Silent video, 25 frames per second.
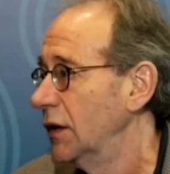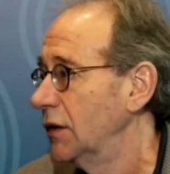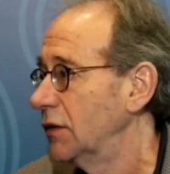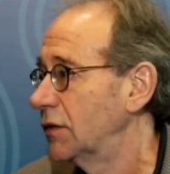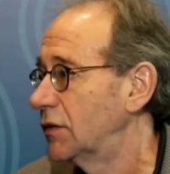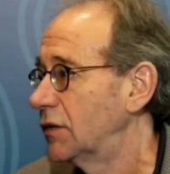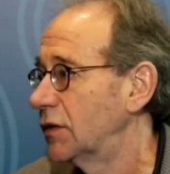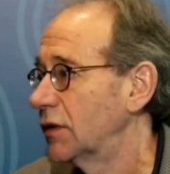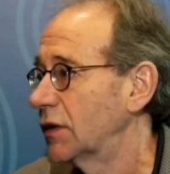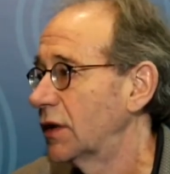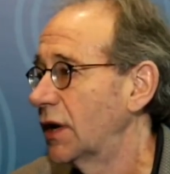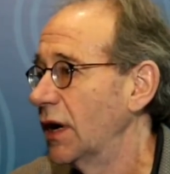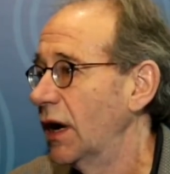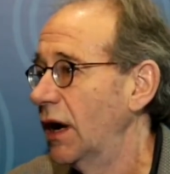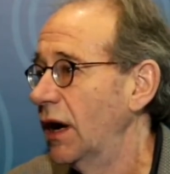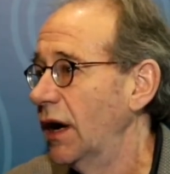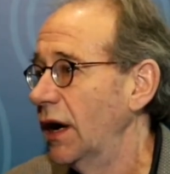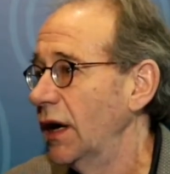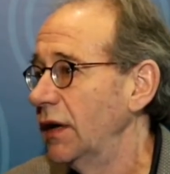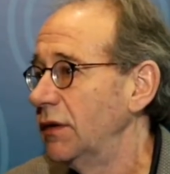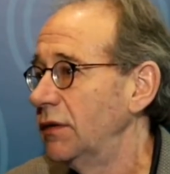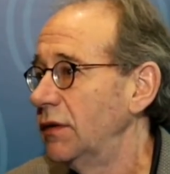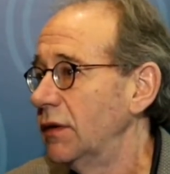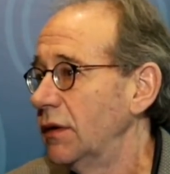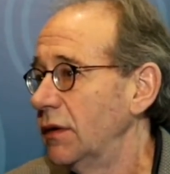to
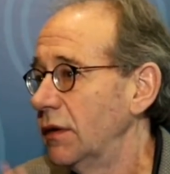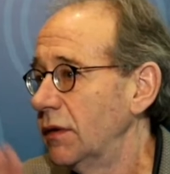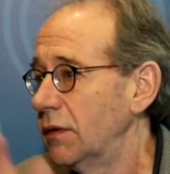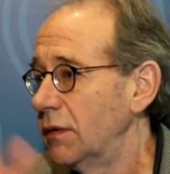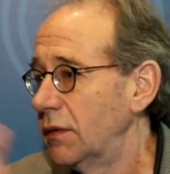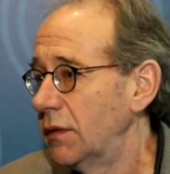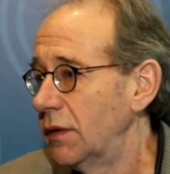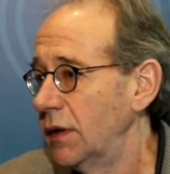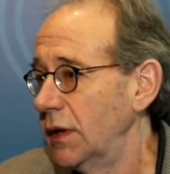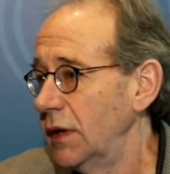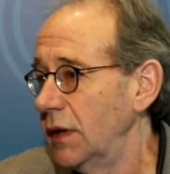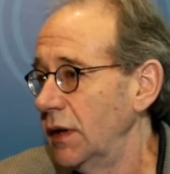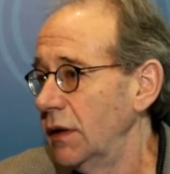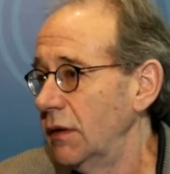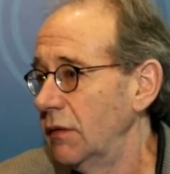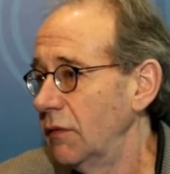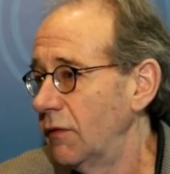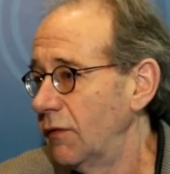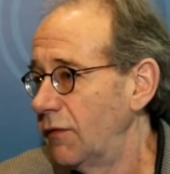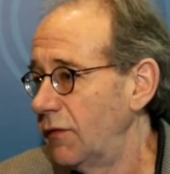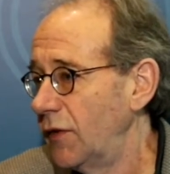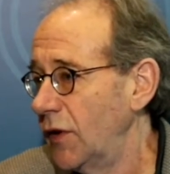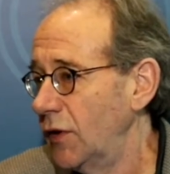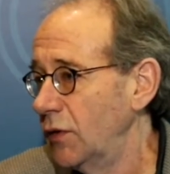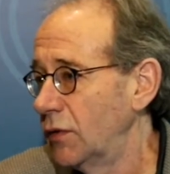guide the
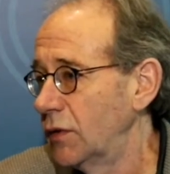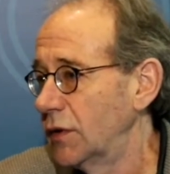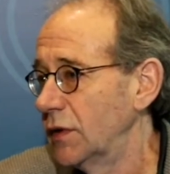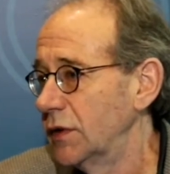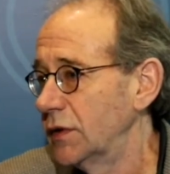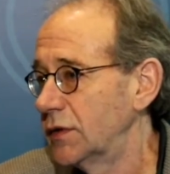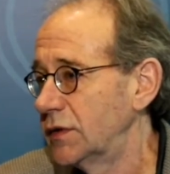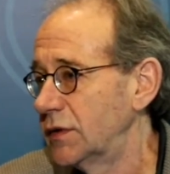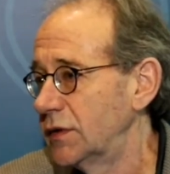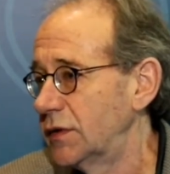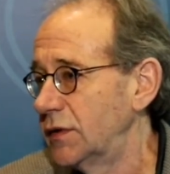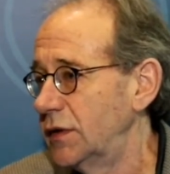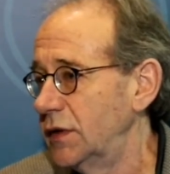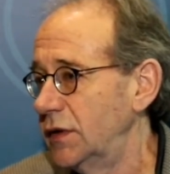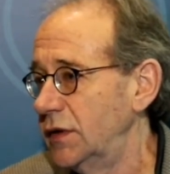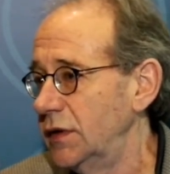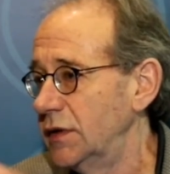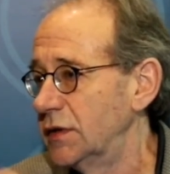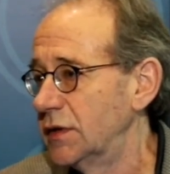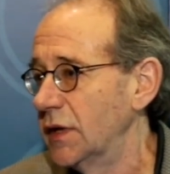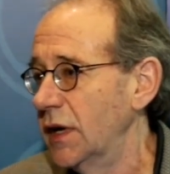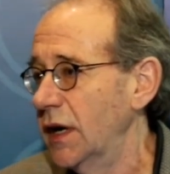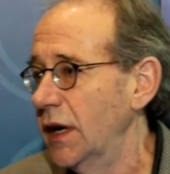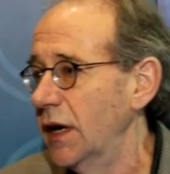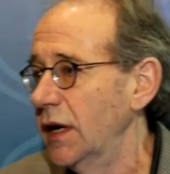focus, the
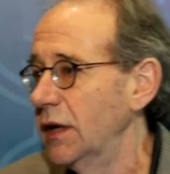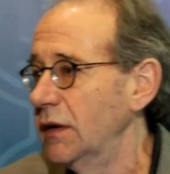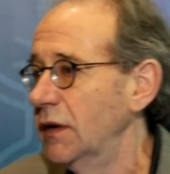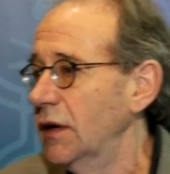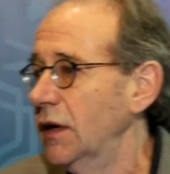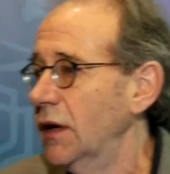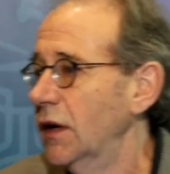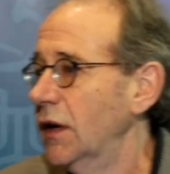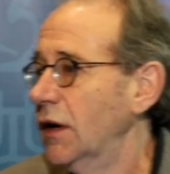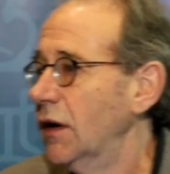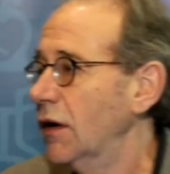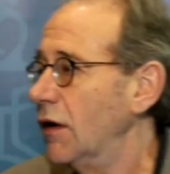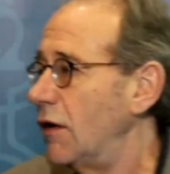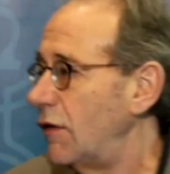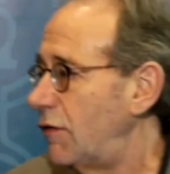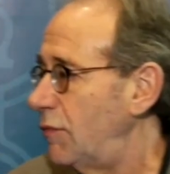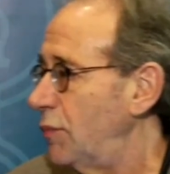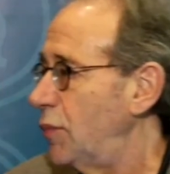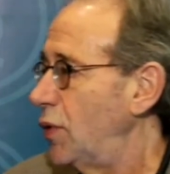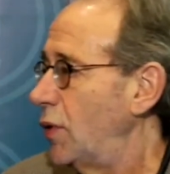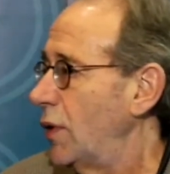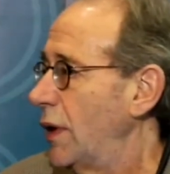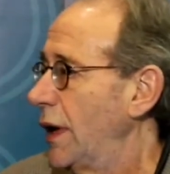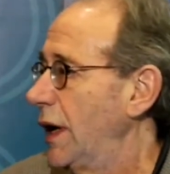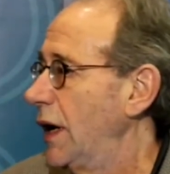design of
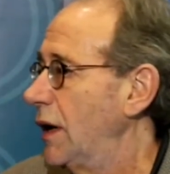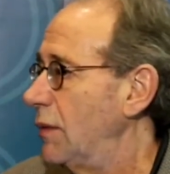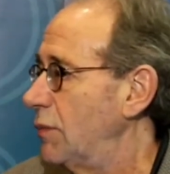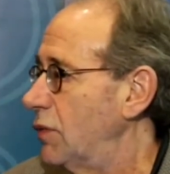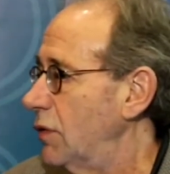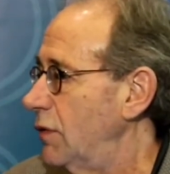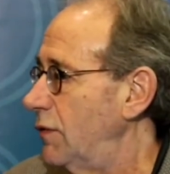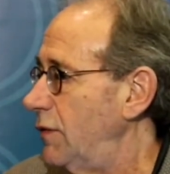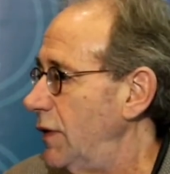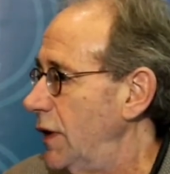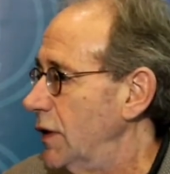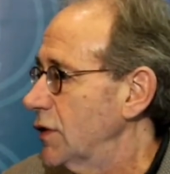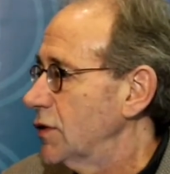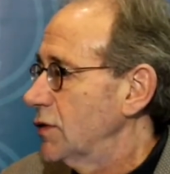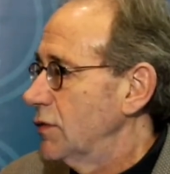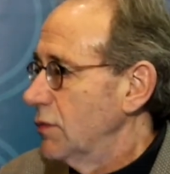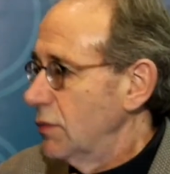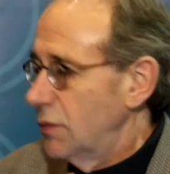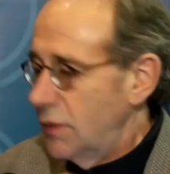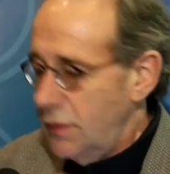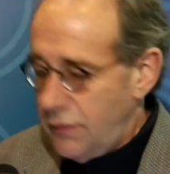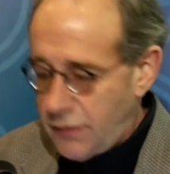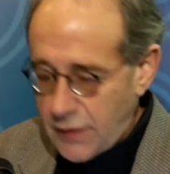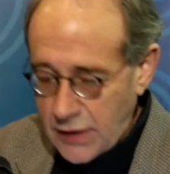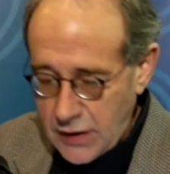pull-out professional
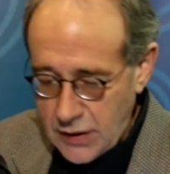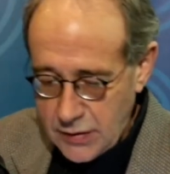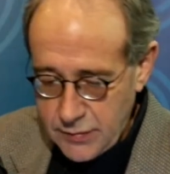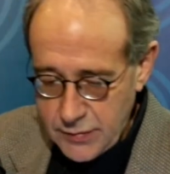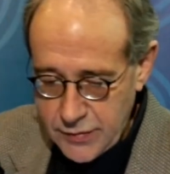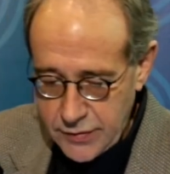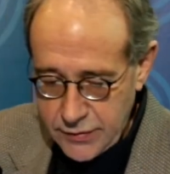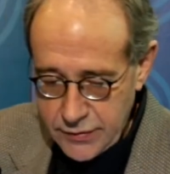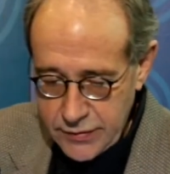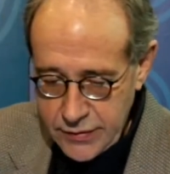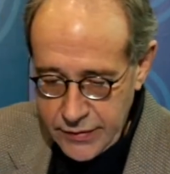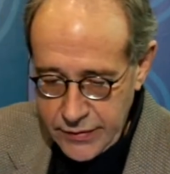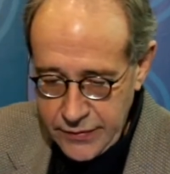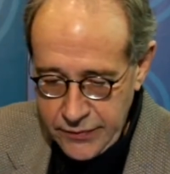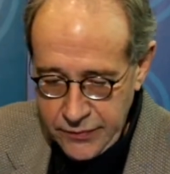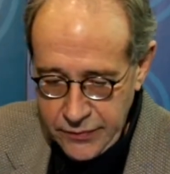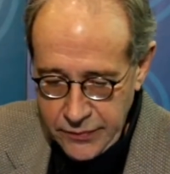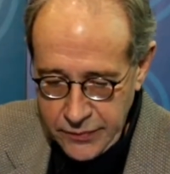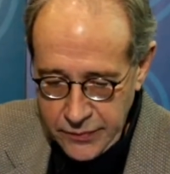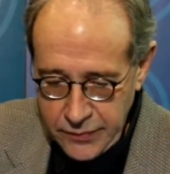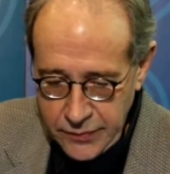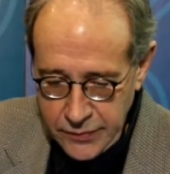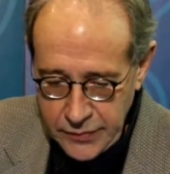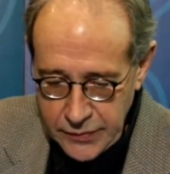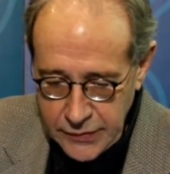development.
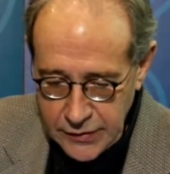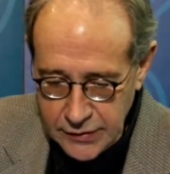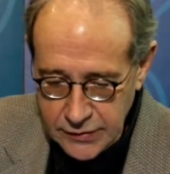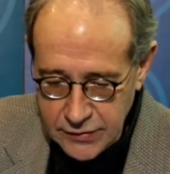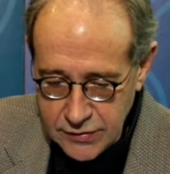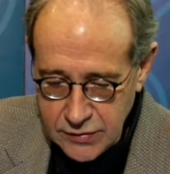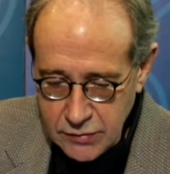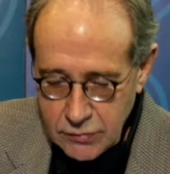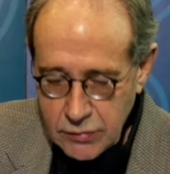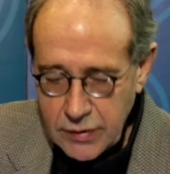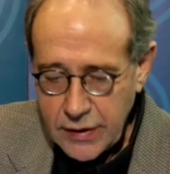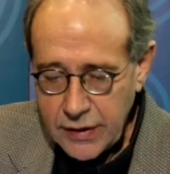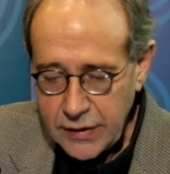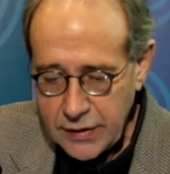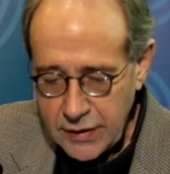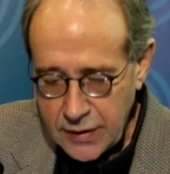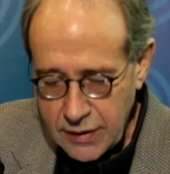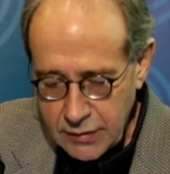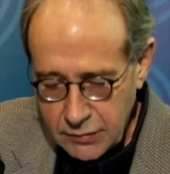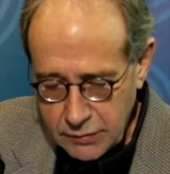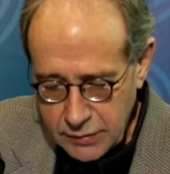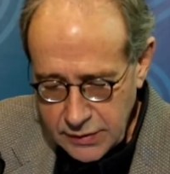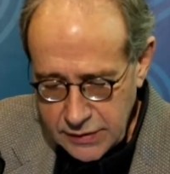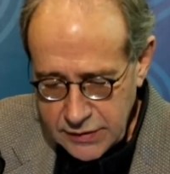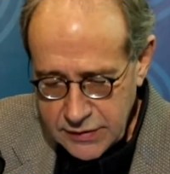So right now
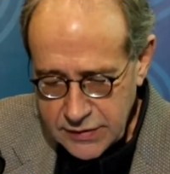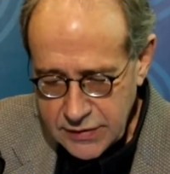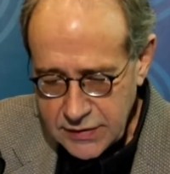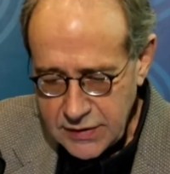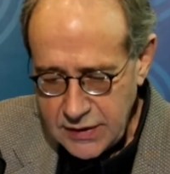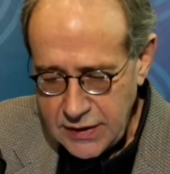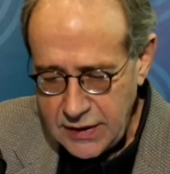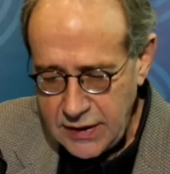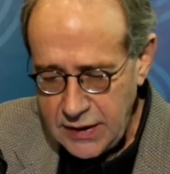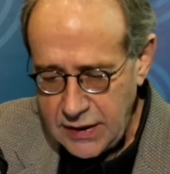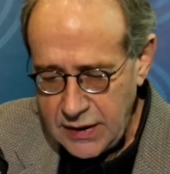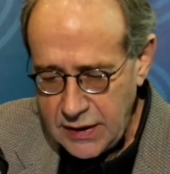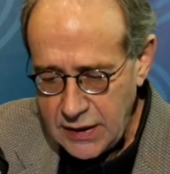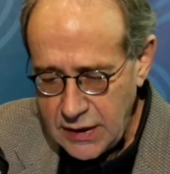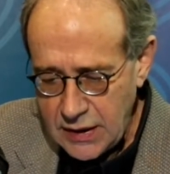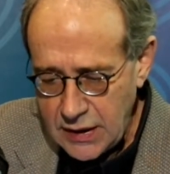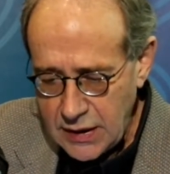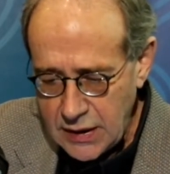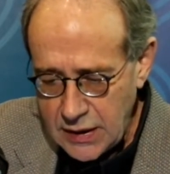we see